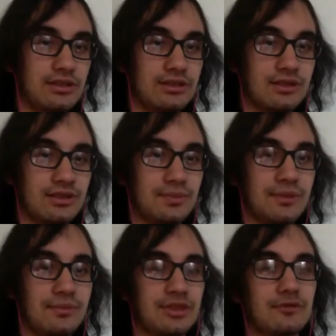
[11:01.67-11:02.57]
it's
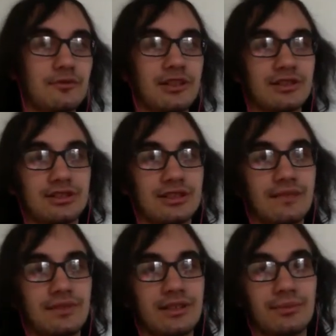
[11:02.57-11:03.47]
been Mr. Wonka
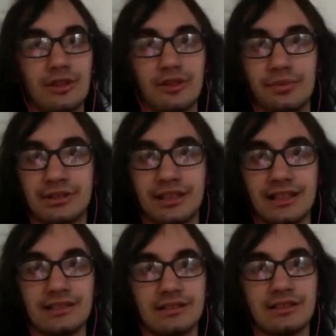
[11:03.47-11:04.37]
7. I'm hoping
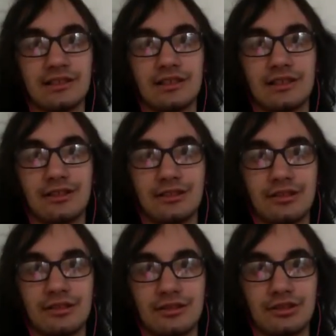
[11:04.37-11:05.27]
that
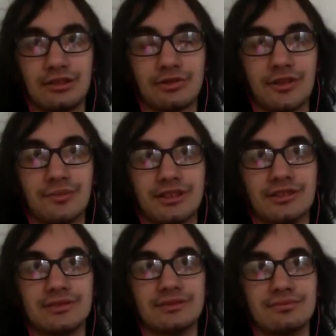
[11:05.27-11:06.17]
Trump
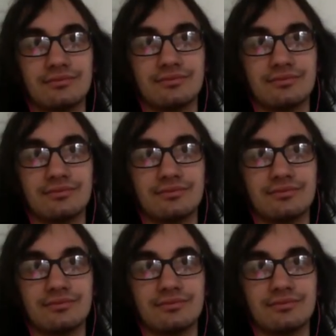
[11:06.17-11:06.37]
can